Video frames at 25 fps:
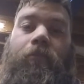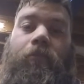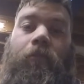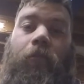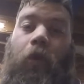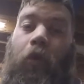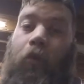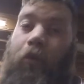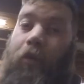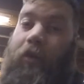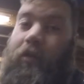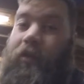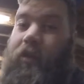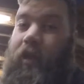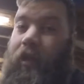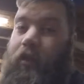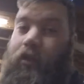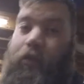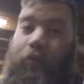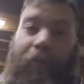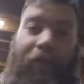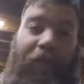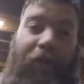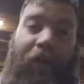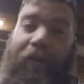Not going to touch
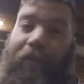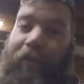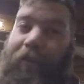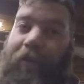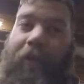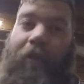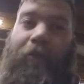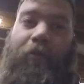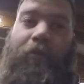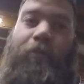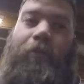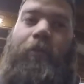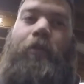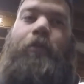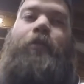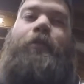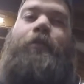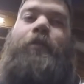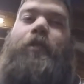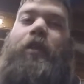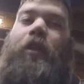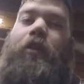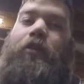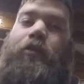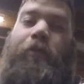them with anything else. I'm not going
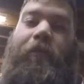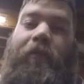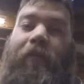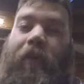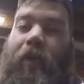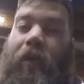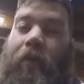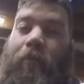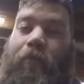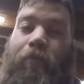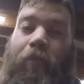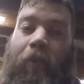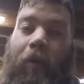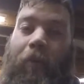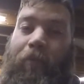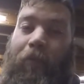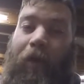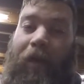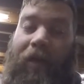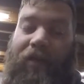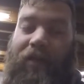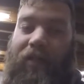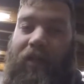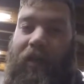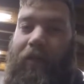to touch them with any
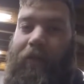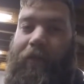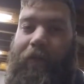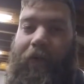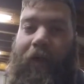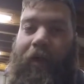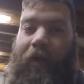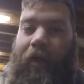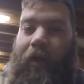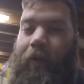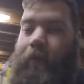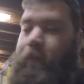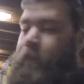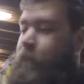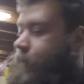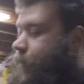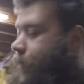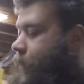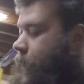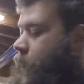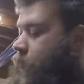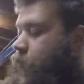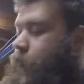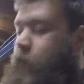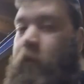abrasive, any
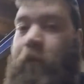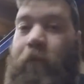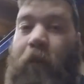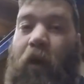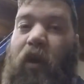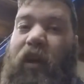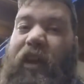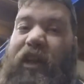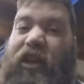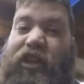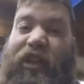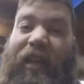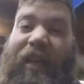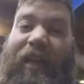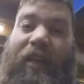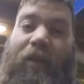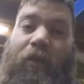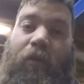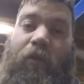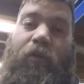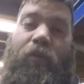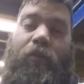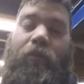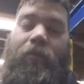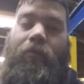sort of polishing
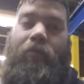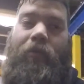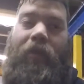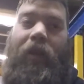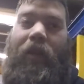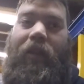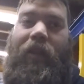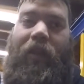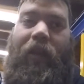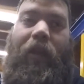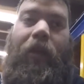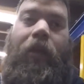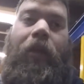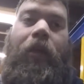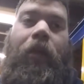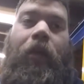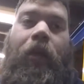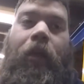or nothing.